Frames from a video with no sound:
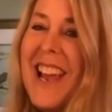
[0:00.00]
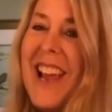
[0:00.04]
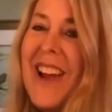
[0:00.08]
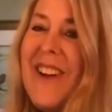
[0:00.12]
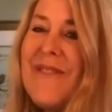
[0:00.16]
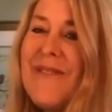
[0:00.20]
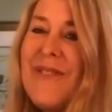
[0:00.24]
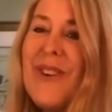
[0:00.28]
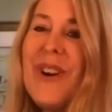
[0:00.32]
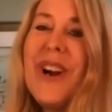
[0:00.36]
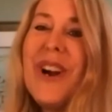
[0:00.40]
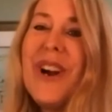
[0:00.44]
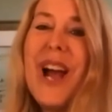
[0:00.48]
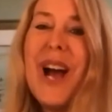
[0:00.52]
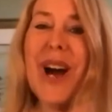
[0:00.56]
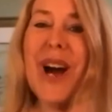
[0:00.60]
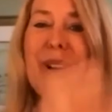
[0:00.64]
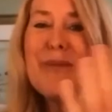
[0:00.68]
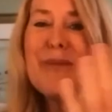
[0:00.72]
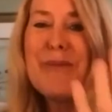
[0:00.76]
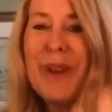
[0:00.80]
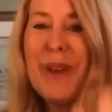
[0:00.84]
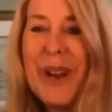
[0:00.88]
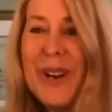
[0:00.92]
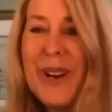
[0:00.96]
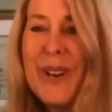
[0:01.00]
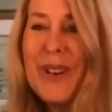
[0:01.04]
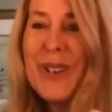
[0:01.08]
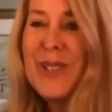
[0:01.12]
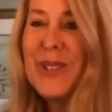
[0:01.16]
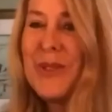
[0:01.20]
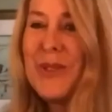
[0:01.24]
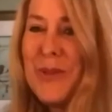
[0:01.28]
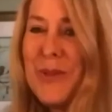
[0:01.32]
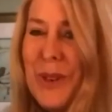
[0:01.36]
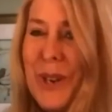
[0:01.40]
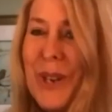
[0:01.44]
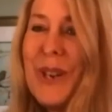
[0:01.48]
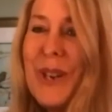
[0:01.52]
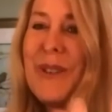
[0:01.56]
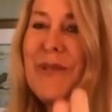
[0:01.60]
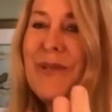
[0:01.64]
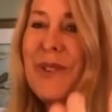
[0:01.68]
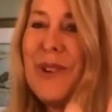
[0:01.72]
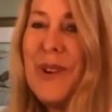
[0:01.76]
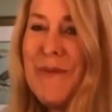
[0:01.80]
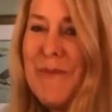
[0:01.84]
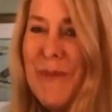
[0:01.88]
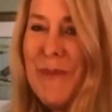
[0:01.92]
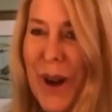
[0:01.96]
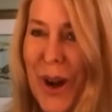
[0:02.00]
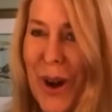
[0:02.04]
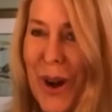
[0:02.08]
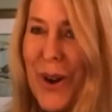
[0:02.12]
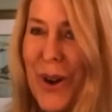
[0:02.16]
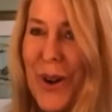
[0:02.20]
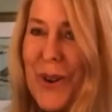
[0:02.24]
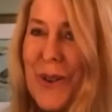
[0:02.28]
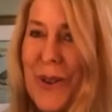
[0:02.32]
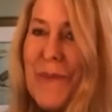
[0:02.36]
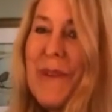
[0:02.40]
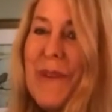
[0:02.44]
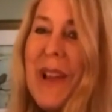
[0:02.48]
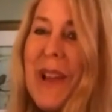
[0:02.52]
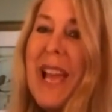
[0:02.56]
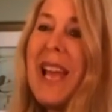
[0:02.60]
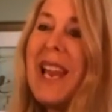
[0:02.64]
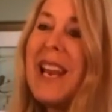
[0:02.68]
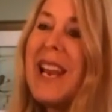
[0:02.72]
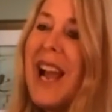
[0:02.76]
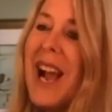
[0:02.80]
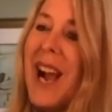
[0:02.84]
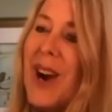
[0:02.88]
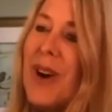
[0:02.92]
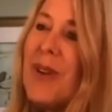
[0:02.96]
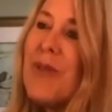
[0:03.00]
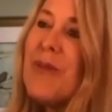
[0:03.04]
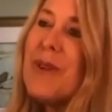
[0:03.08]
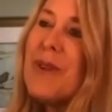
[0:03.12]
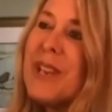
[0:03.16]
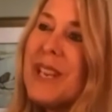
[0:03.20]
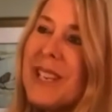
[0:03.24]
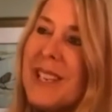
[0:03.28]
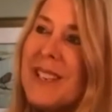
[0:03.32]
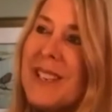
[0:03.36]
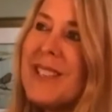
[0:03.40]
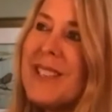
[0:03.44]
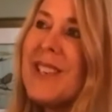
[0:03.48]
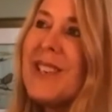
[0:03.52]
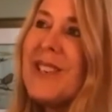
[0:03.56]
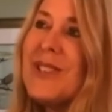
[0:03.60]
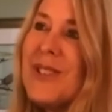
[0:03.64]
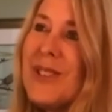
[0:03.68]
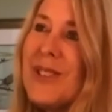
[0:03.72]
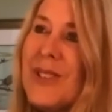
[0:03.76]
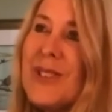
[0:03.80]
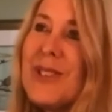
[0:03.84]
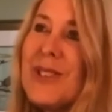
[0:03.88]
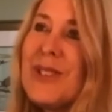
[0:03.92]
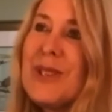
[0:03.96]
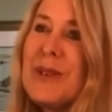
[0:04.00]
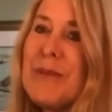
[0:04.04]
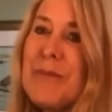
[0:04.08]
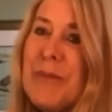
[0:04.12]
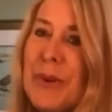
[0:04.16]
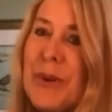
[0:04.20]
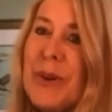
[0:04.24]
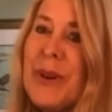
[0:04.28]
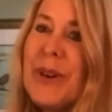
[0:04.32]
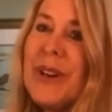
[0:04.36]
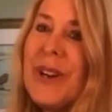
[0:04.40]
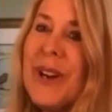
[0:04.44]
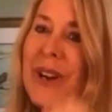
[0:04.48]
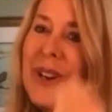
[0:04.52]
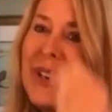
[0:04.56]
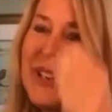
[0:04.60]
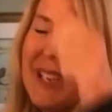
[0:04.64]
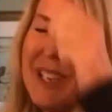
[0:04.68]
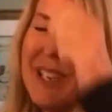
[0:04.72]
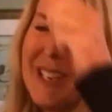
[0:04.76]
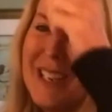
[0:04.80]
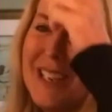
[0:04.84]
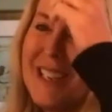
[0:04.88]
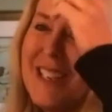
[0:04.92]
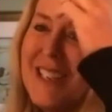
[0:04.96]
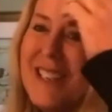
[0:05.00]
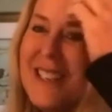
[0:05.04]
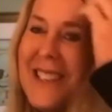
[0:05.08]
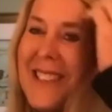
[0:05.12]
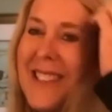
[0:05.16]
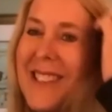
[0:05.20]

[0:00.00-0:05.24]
for how parents work from home and how we continue to support our kids?